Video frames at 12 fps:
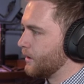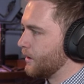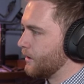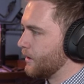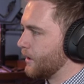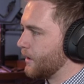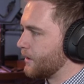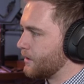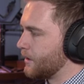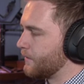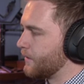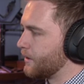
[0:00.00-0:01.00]
Yeah, that's
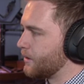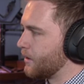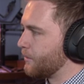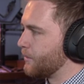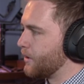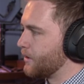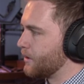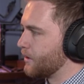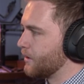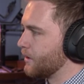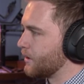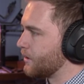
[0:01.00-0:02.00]
definitely stop motion.
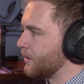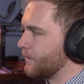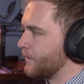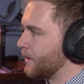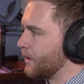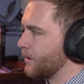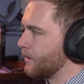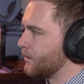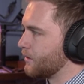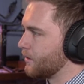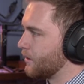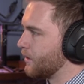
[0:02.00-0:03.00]
It's not video
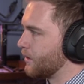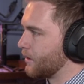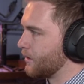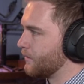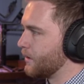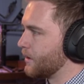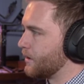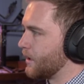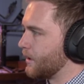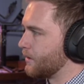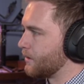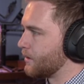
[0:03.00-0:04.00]
converted
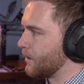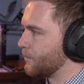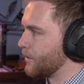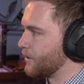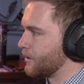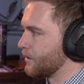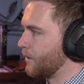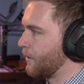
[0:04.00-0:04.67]
down to stop motion.